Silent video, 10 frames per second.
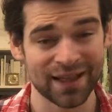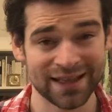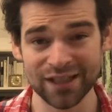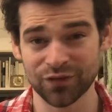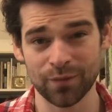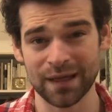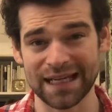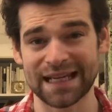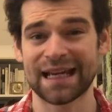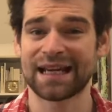This for
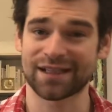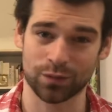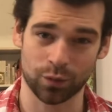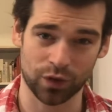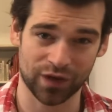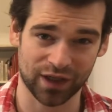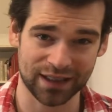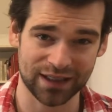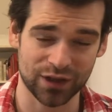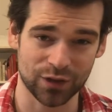me is the one that I
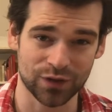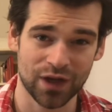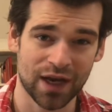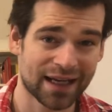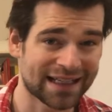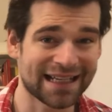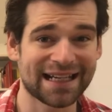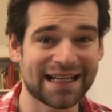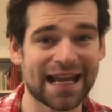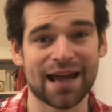use
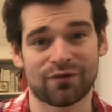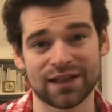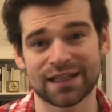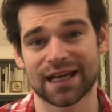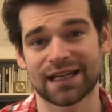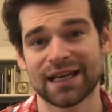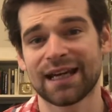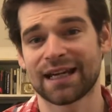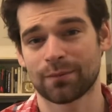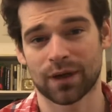nearly every day
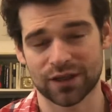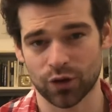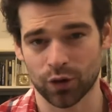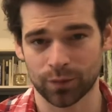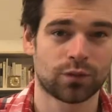in my job.